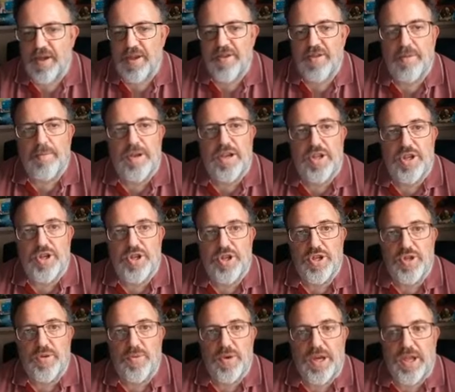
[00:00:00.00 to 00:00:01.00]
So the miniatures
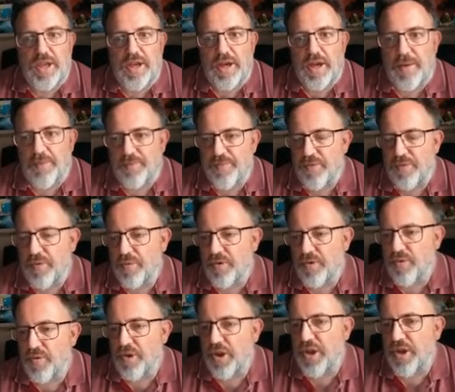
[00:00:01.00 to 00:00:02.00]
that we're going to get. So
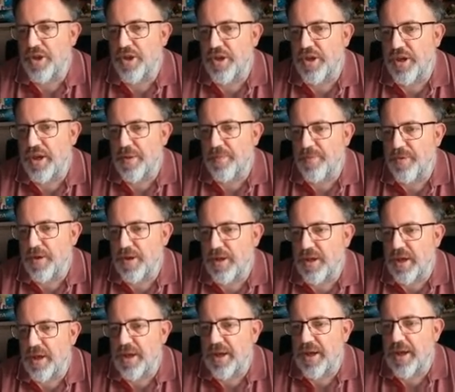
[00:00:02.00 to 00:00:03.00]
what are you going to get? You're going
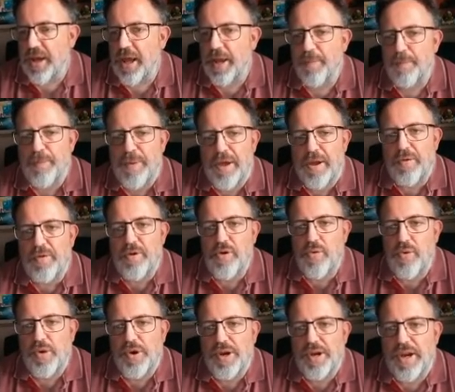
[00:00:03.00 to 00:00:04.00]
to get
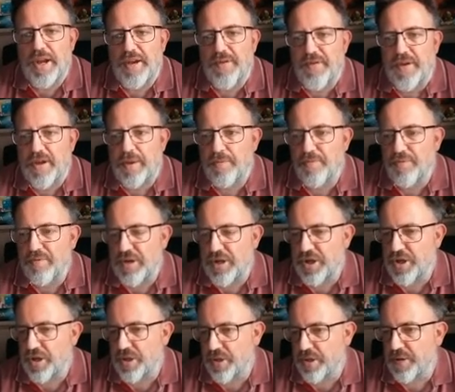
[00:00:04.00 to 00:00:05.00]
Imperial Navy
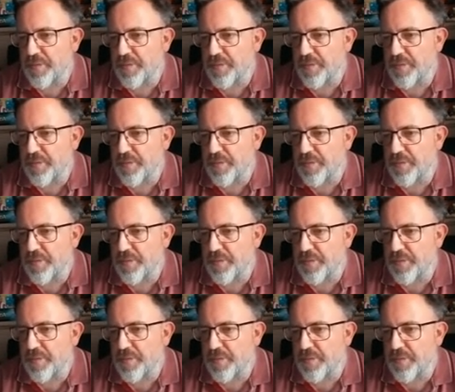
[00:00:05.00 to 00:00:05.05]
Breachers.